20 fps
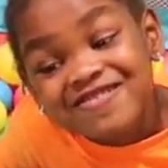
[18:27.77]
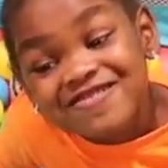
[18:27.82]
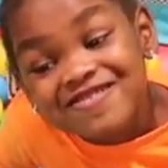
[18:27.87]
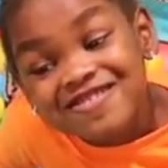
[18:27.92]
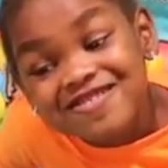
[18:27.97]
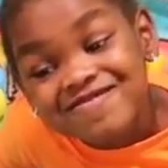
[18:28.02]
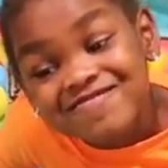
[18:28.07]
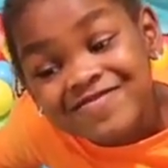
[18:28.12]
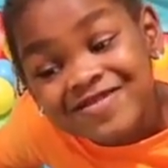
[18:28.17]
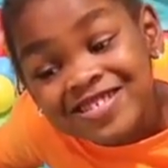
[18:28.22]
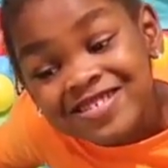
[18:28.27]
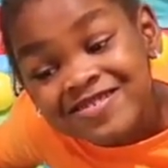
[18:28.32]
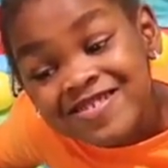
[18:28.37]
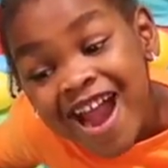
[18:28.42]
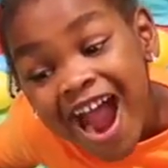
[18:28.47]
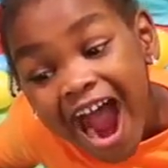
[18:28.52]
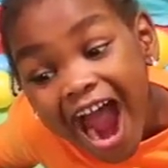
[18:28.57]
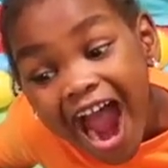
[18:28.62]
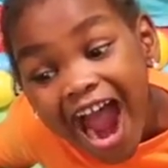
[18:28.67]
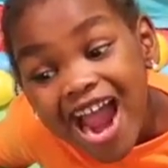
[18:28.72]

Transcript: You're so silly.